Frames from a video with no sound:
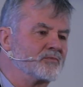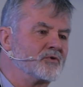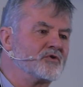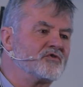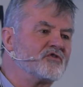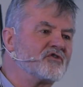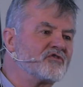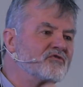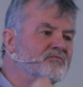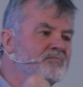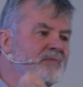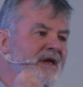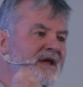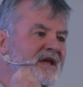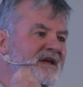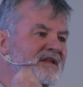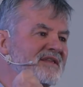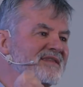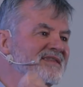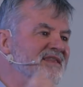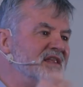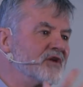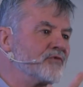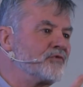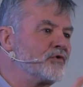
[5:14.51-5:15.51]
You just make
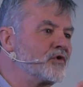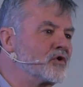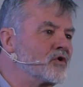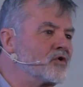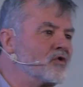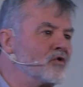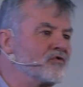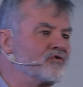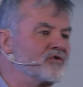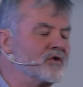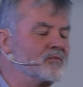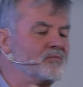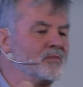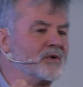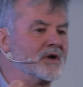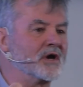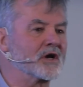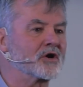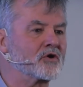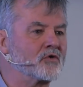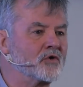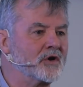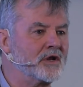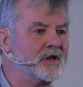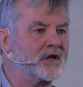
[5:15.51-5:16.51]
it difficult to be a
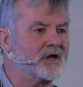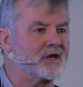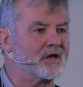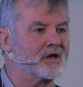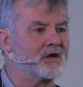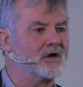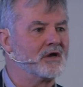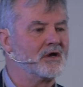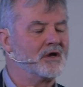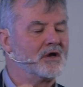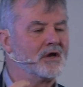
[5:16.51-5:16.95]
critic,